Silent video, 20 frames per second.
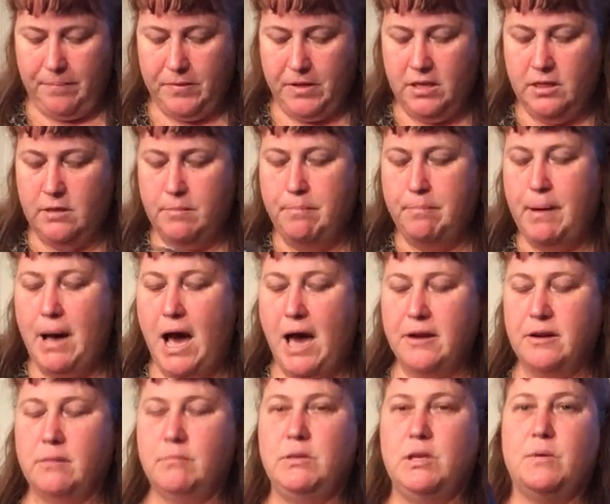In the
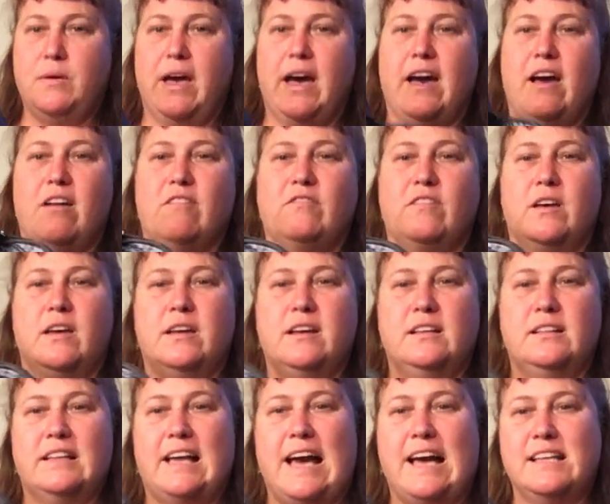bottom you have an
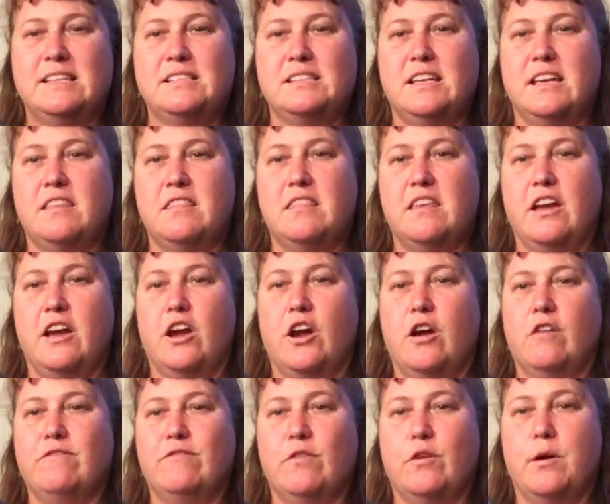elastic
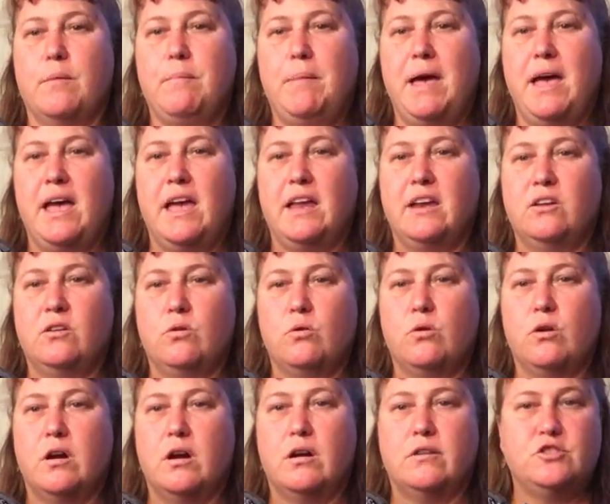there for a pen
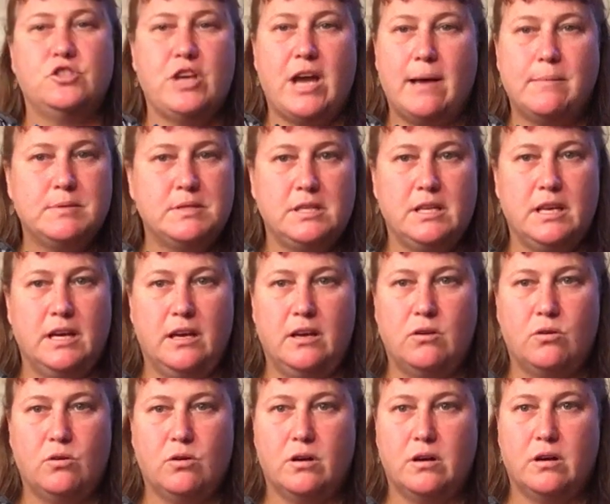or chapstick
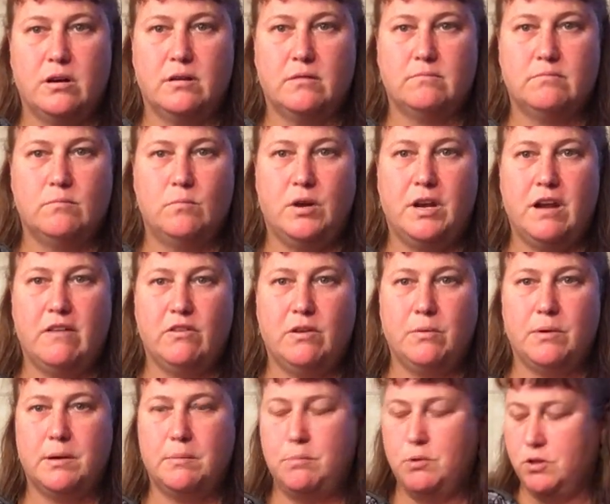or whatever you
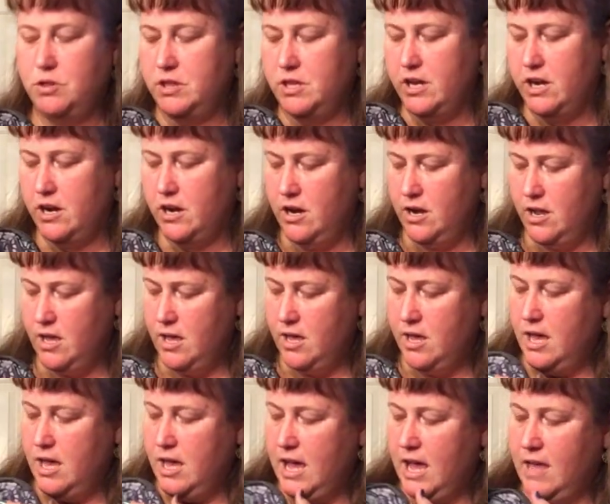want to put there,
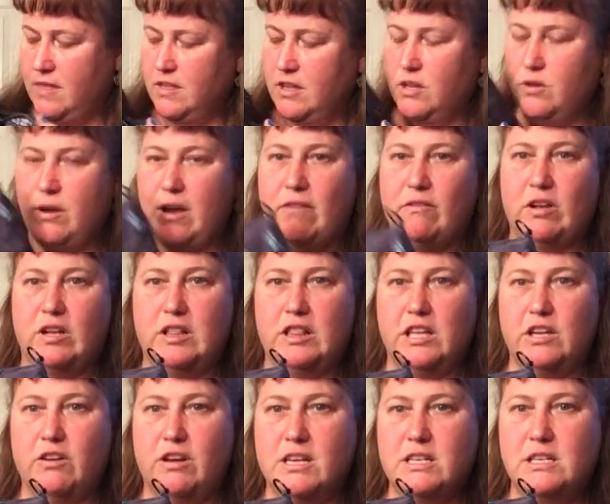and then you have a
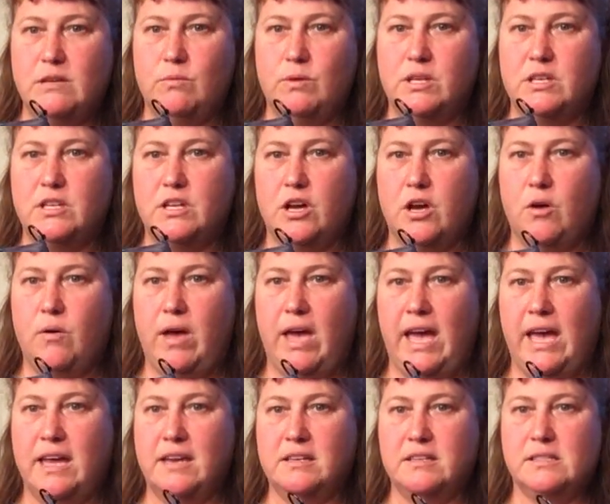clear ID window
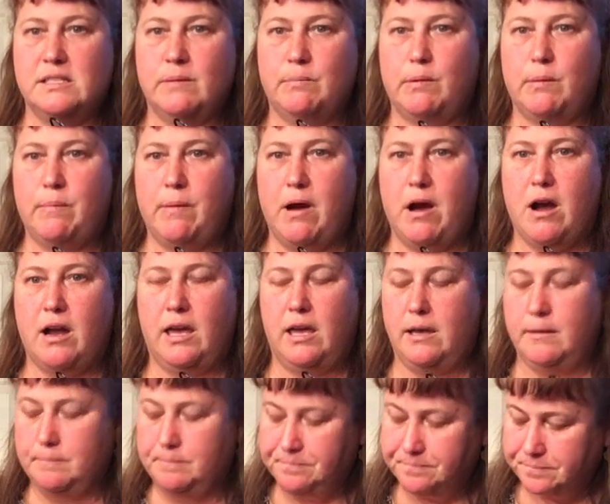and a zipper
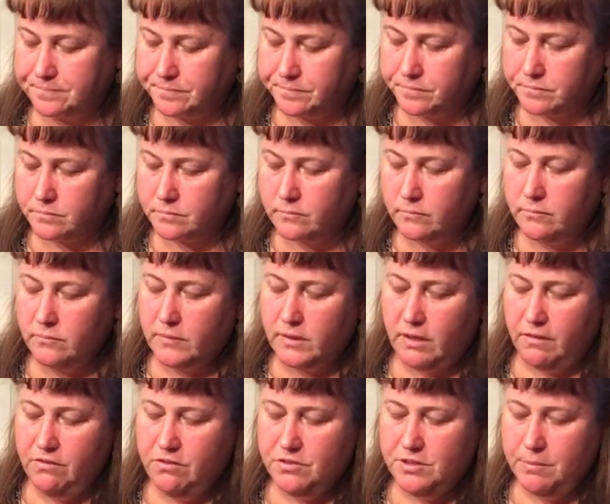pocket.
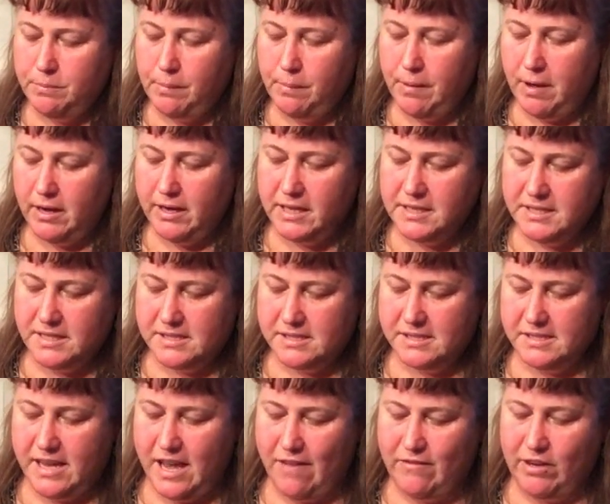The zipper pocket
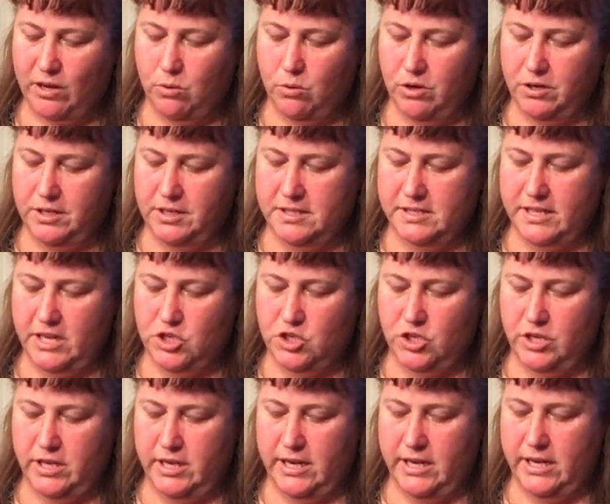doesn't have any
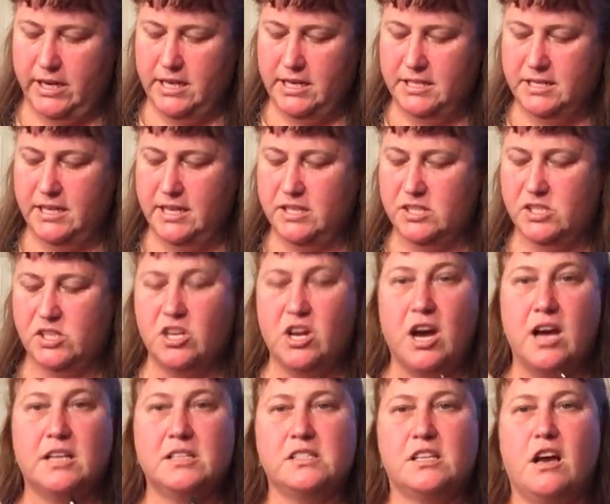organization in it. It's
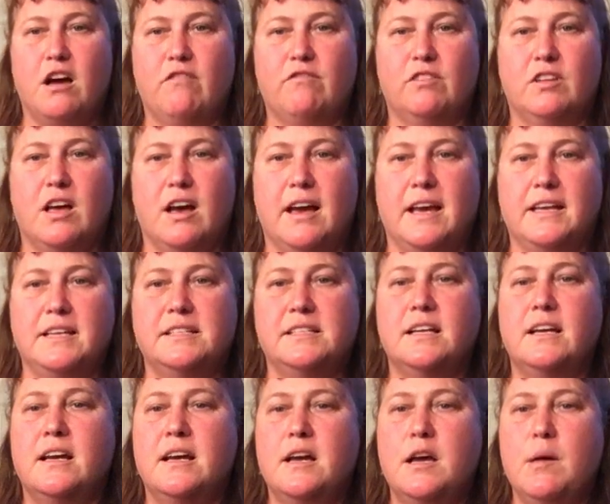not soft lined,
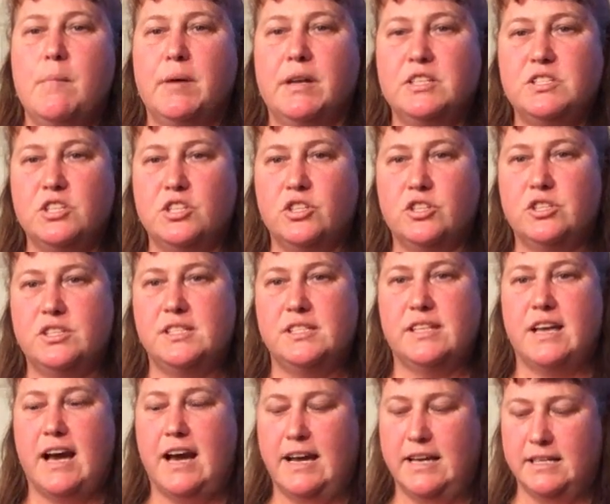but it's a good
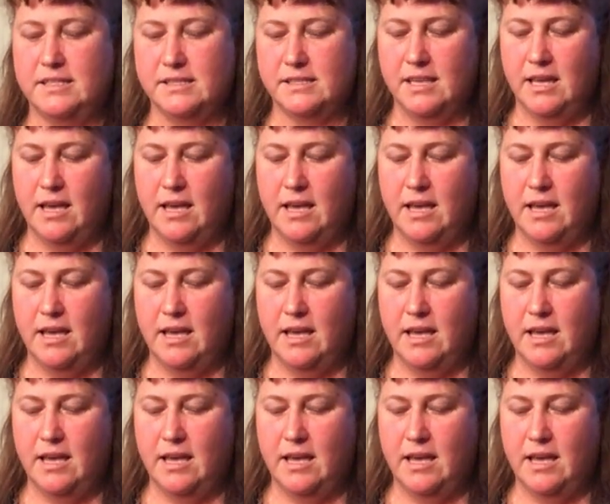size.